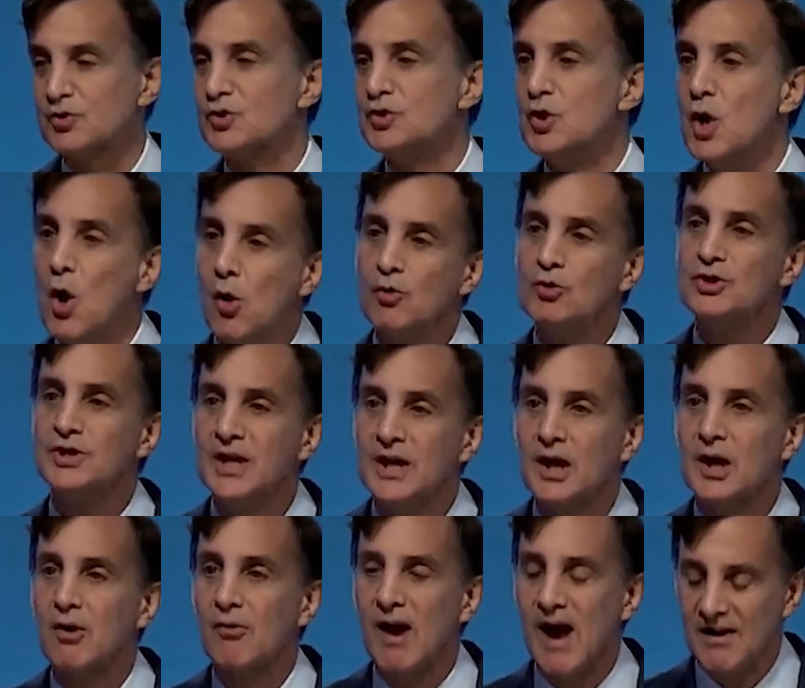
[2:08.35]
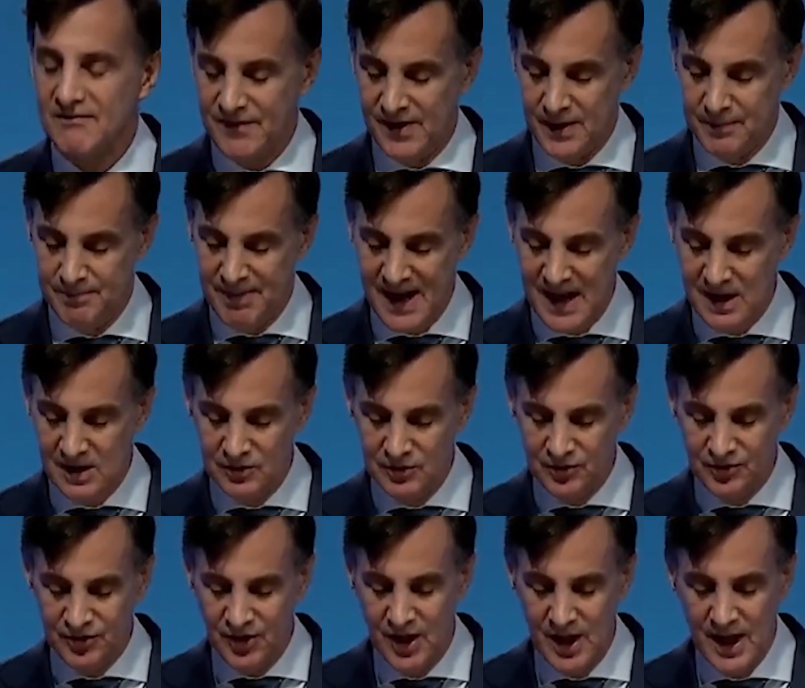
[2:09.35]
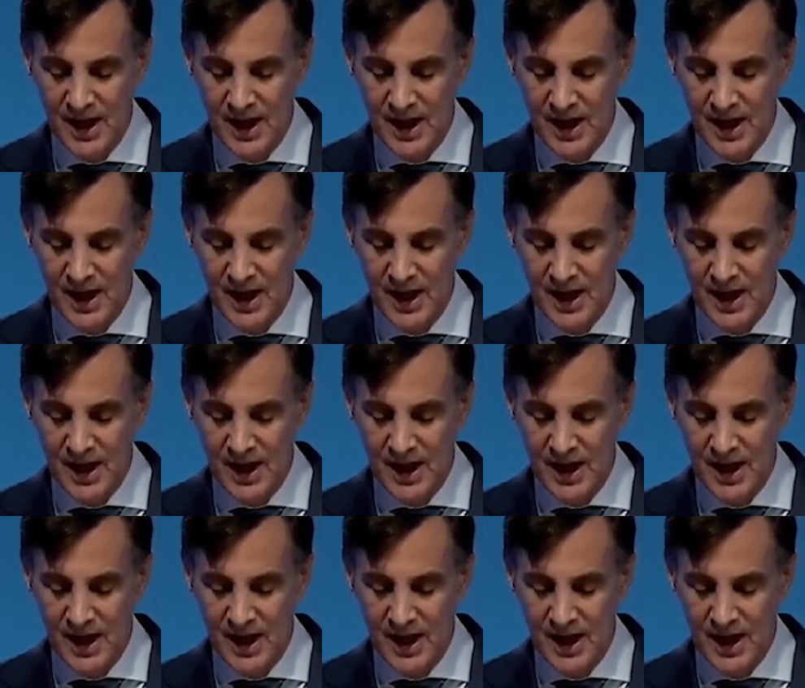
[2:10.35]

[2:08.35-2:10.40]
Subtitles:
no geographic bounds